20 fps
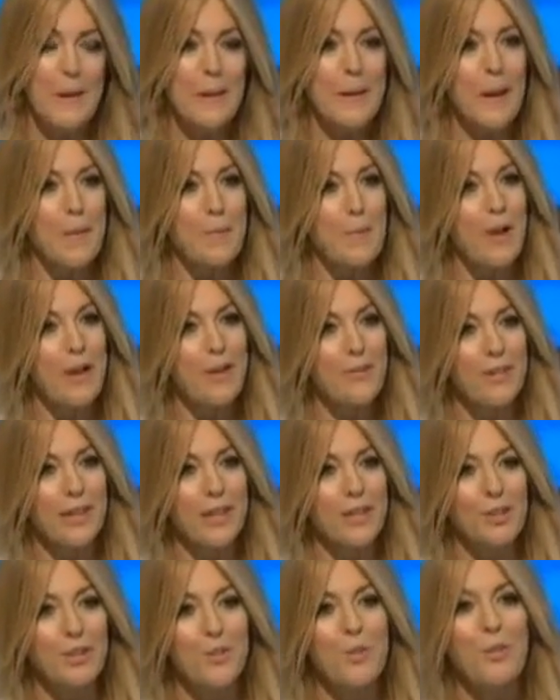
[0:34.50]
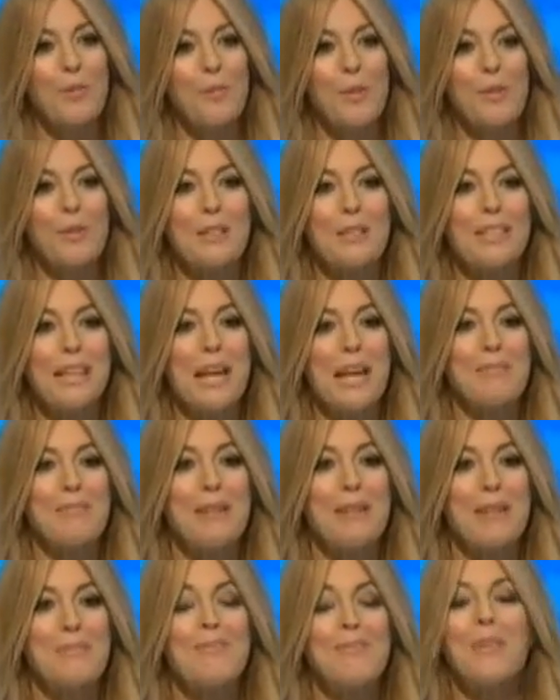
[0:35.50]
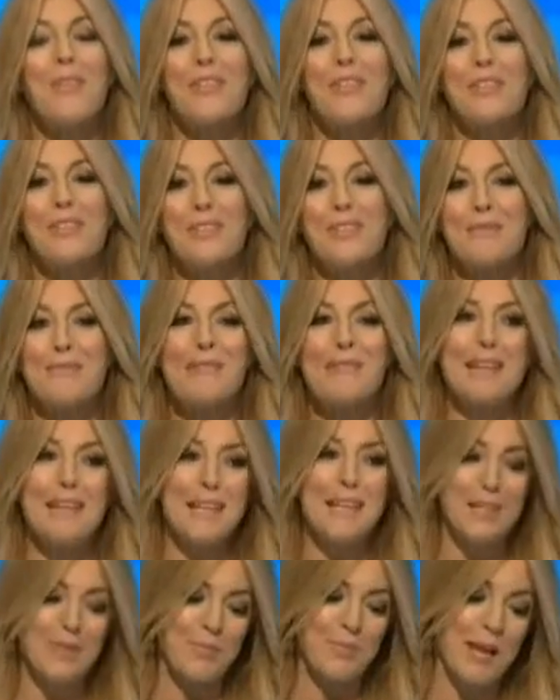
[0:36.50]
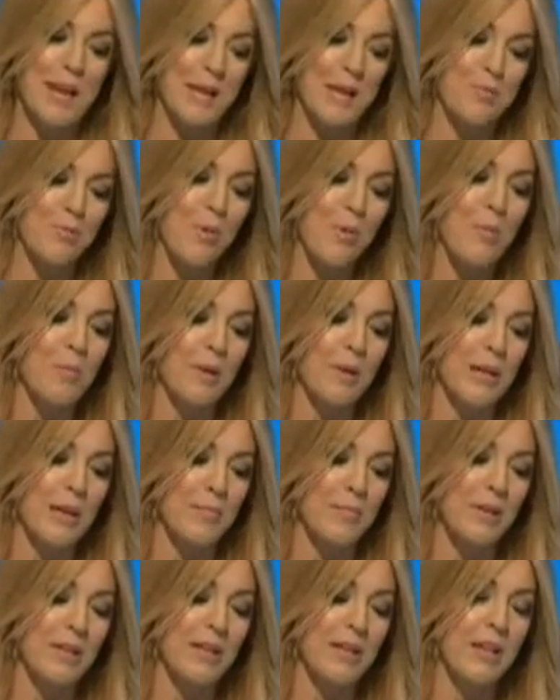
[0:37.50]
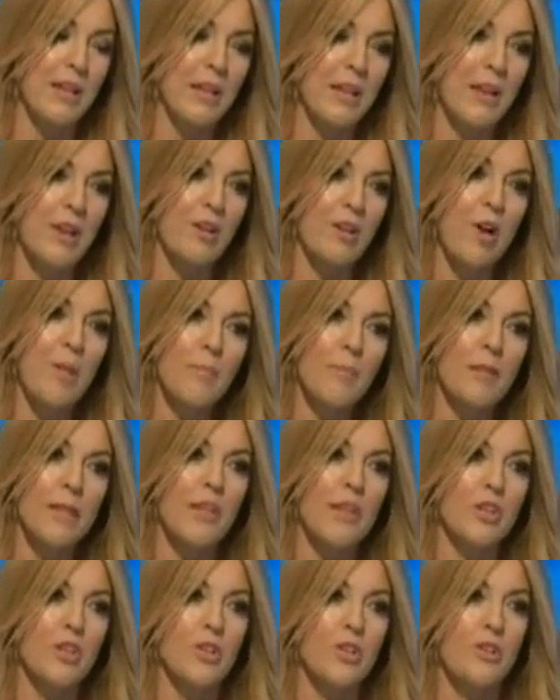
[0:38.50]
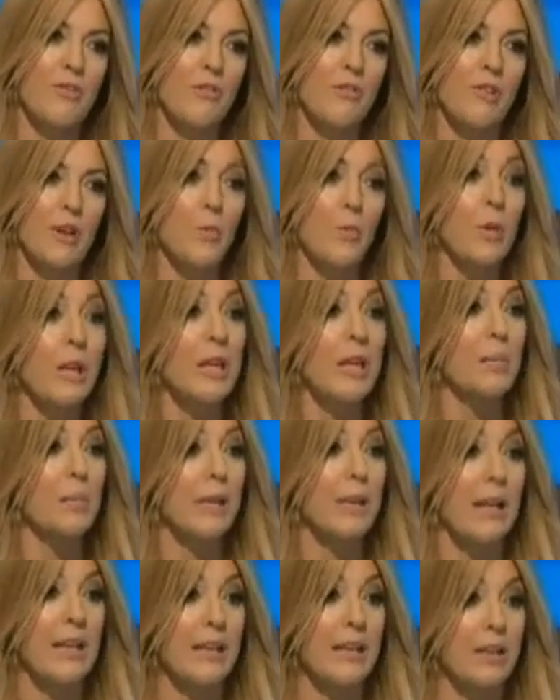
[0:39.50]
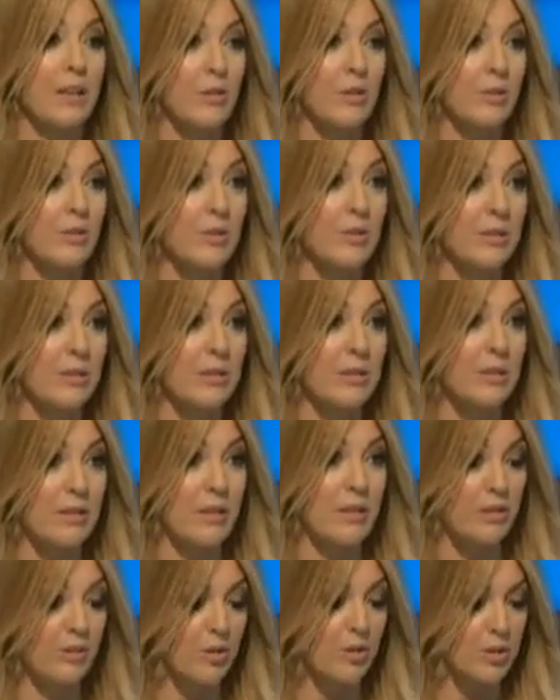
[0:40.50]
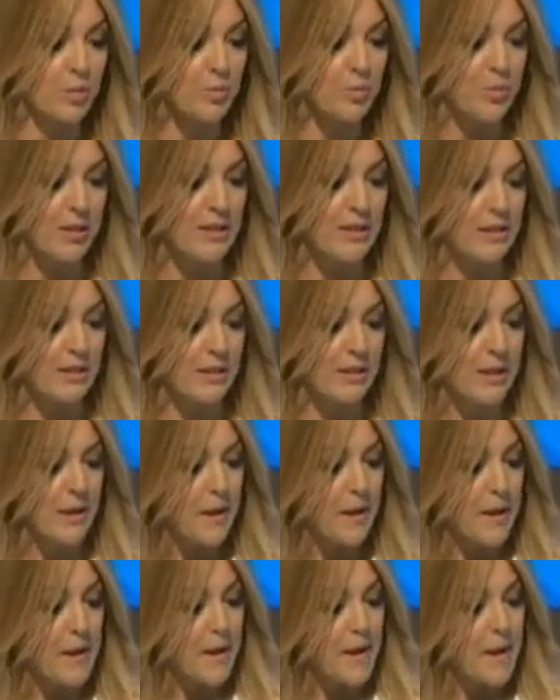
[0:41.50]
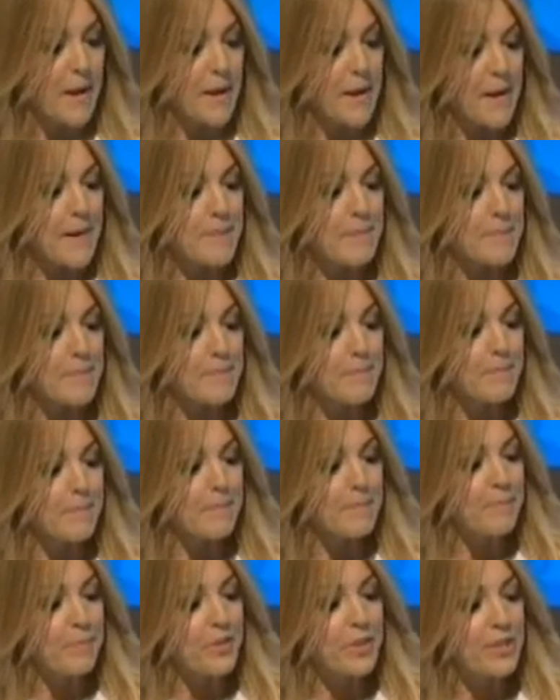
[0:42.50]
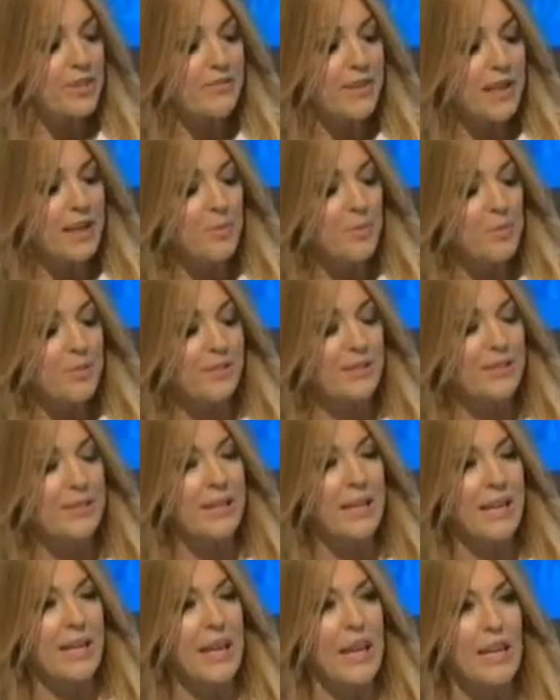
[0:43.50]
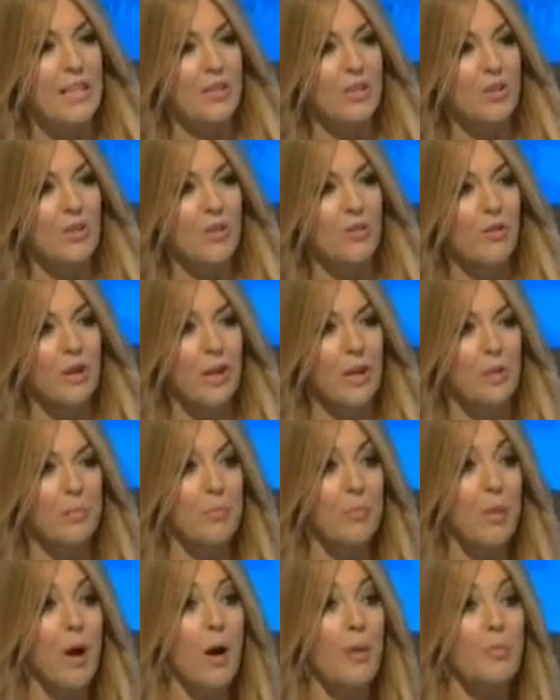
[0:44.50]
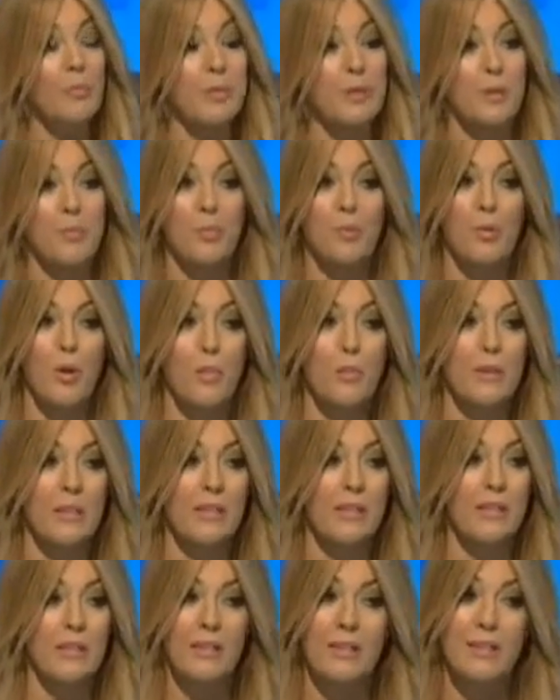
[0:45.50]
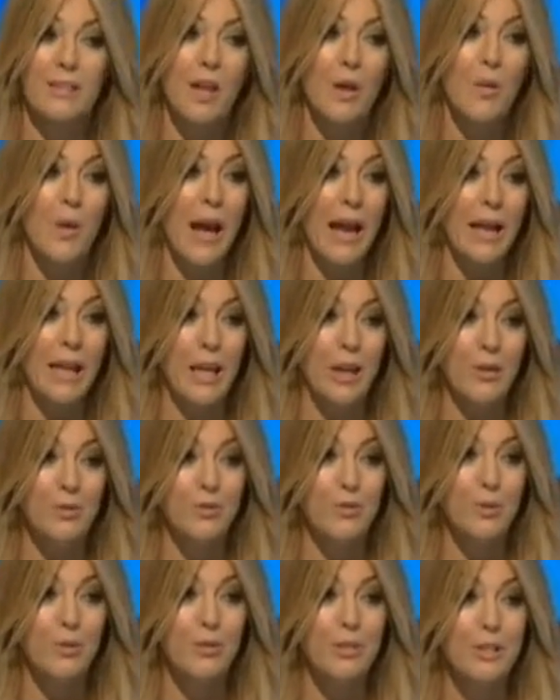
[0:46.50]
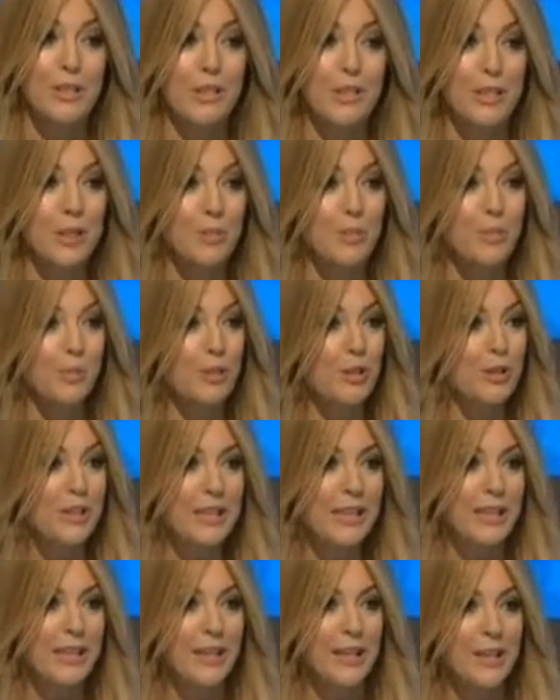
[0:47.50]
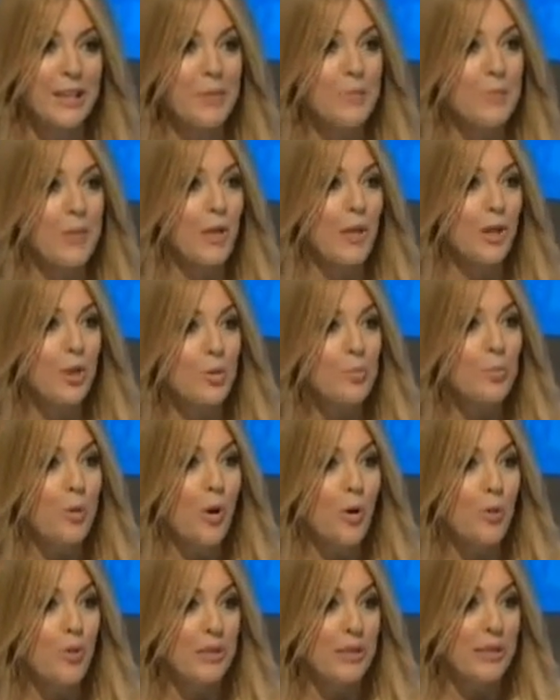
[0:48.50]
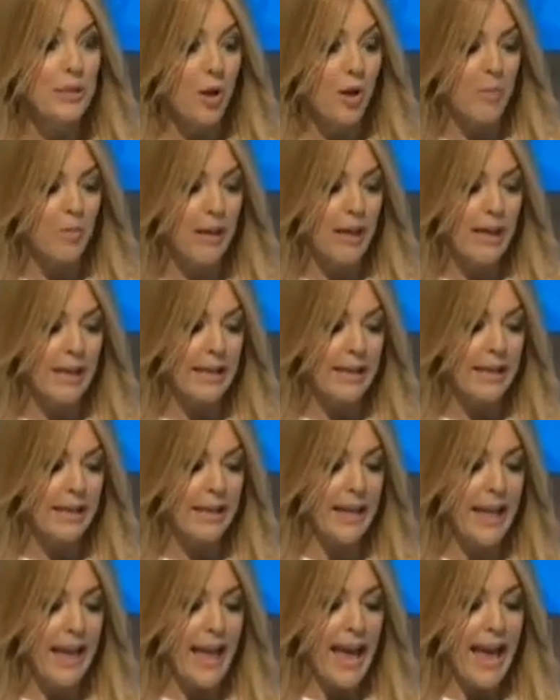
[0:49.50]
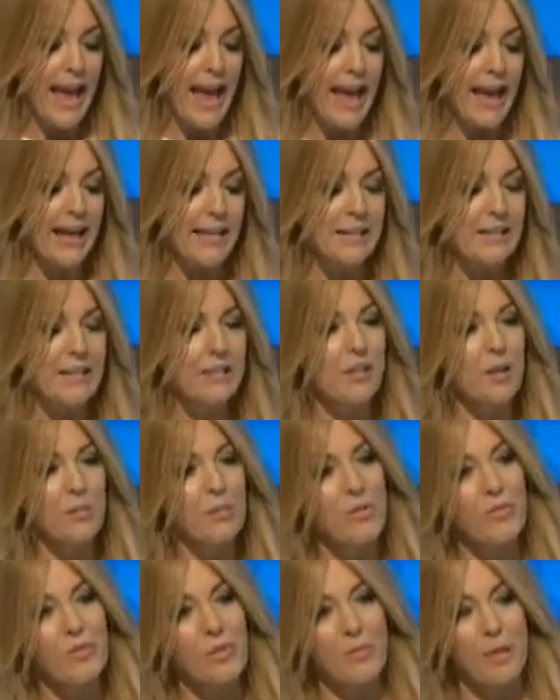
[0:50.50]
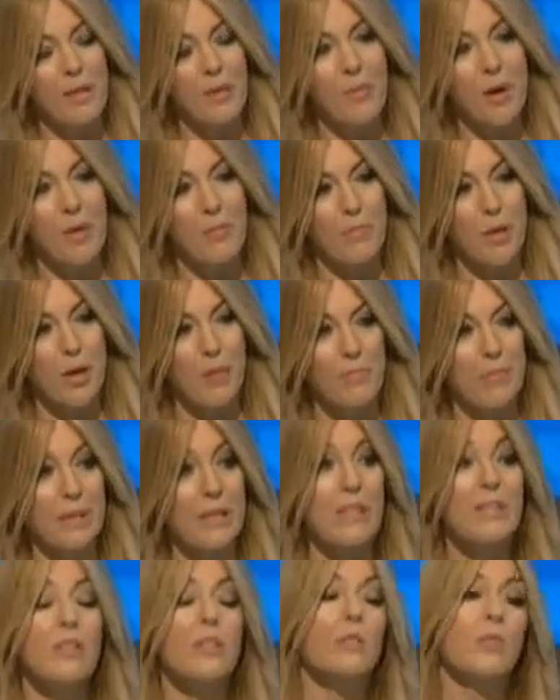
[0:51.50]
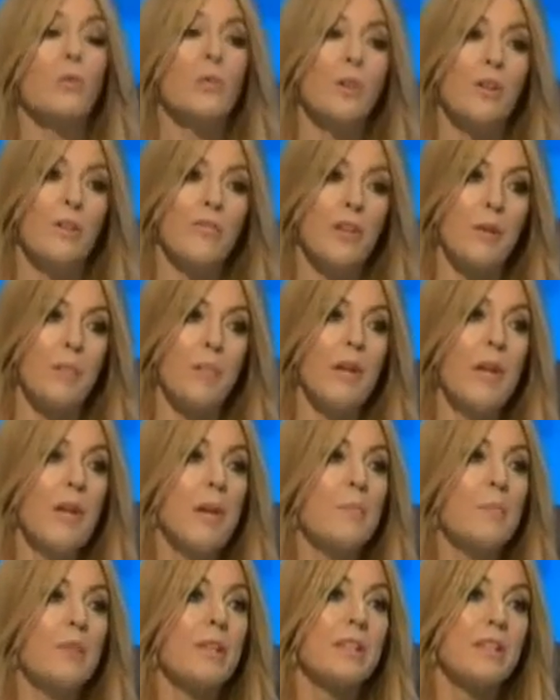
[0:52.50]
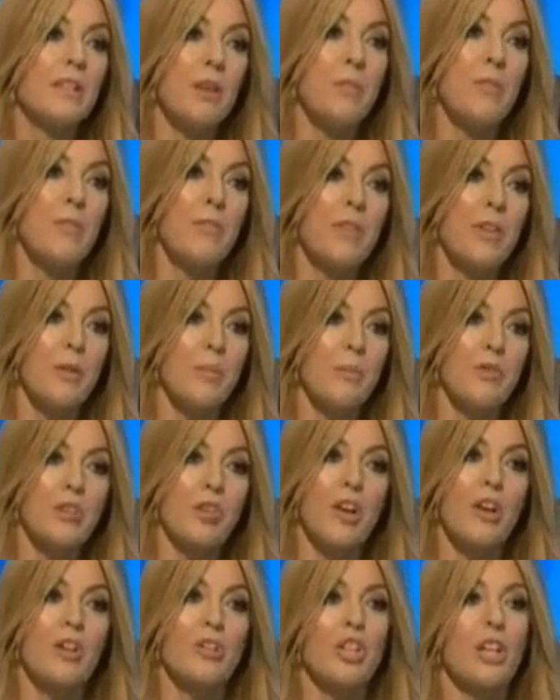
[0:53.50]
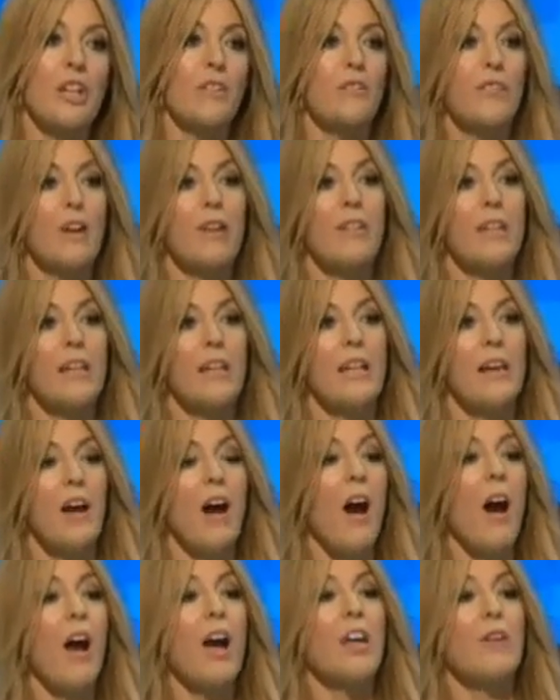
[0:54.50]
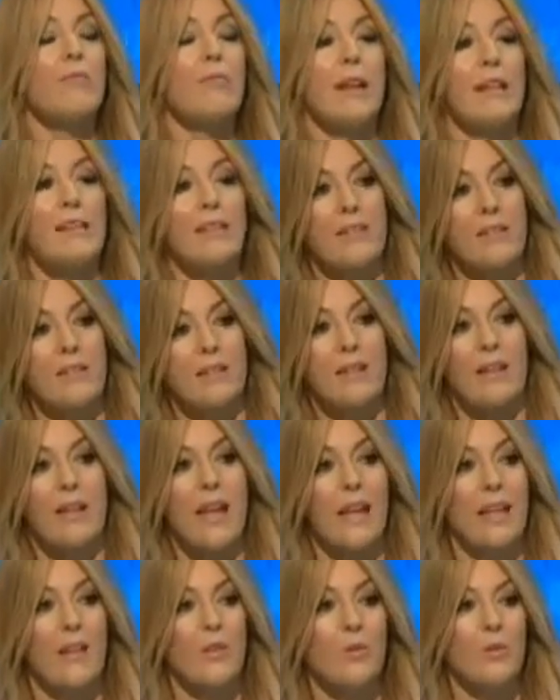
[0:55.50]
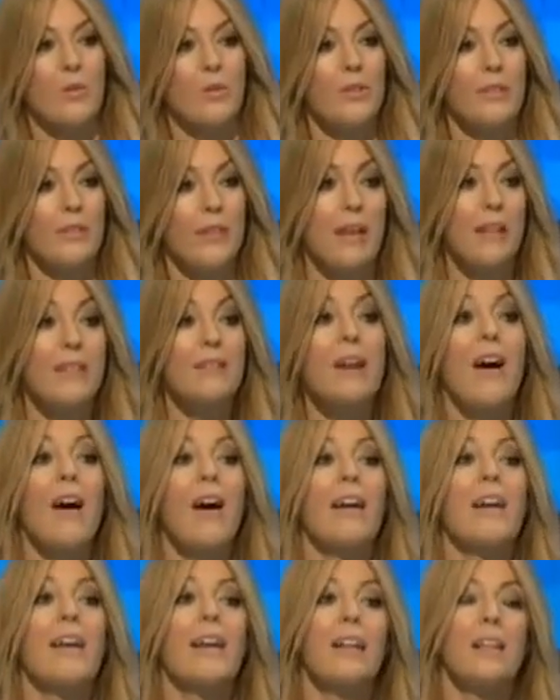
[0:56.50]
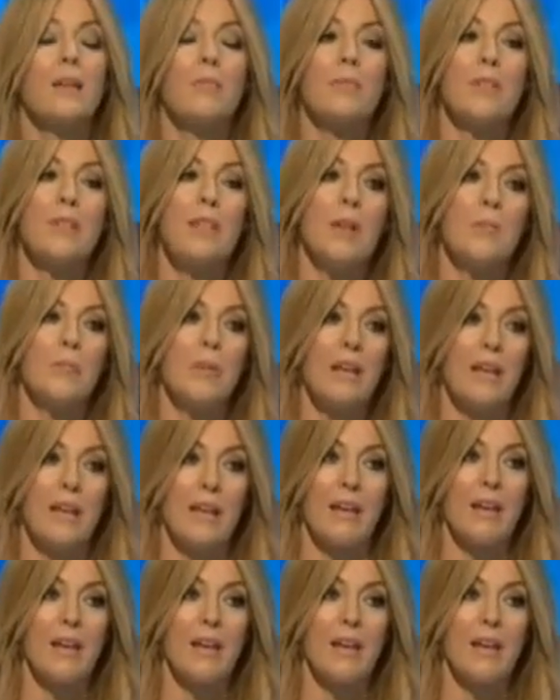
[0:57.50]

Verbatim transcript: a perfect storm that would take me months to really explain properly, but a combination of very weak planning laws across Britain, um, developers seeing historic pubs and properties as low hanging fruit and exploiting loopholes in our planning, and some of the big pub companies, not all of them, but some of them charging very high rents to landlords and tying them to their beer,